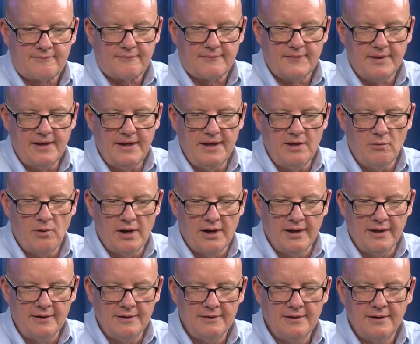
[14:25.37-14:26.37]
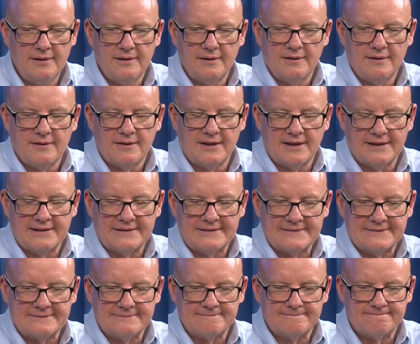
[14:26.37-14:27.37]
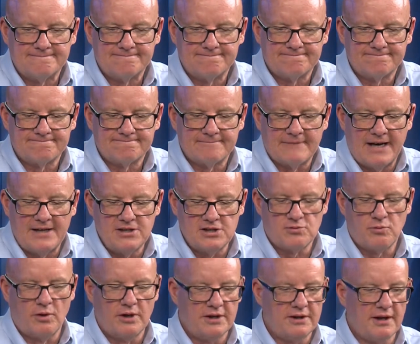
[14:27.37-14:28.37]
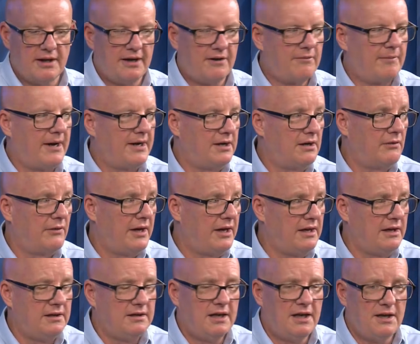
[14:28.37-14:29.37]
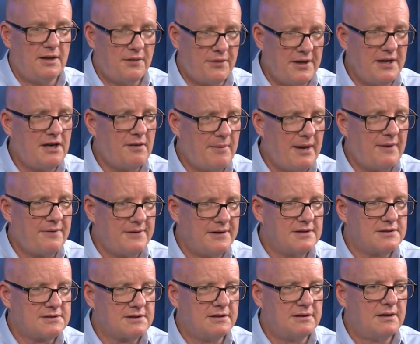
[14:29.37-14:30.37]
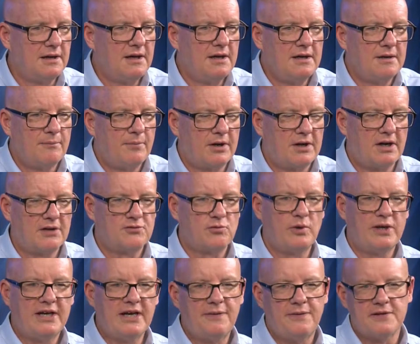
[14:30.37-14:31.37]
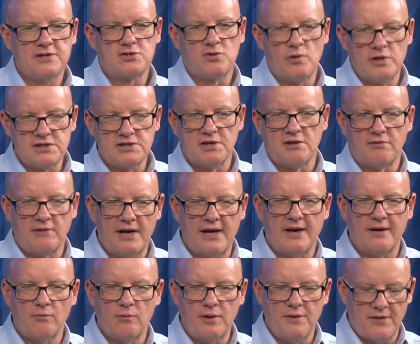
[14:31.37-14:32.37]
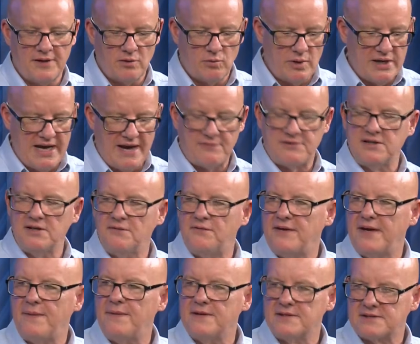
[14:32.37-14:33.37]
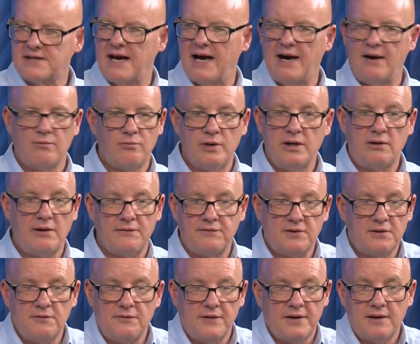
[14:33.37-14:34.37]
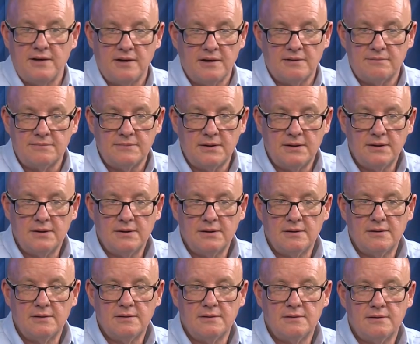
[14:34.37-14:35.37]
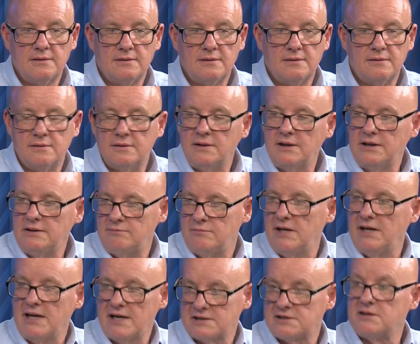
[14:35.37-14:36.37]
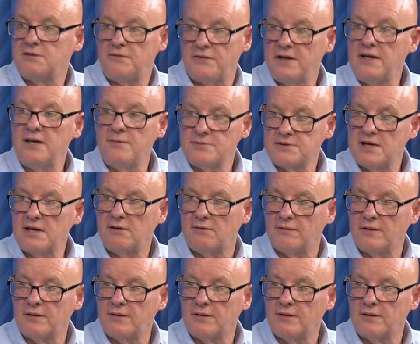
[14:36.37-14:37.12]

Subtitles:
anyway, I just wanted to let everybody know that and to think about this. And because we get this twisted around and we think we have to defend this guy. We don't have to defend him. He has to defend himself.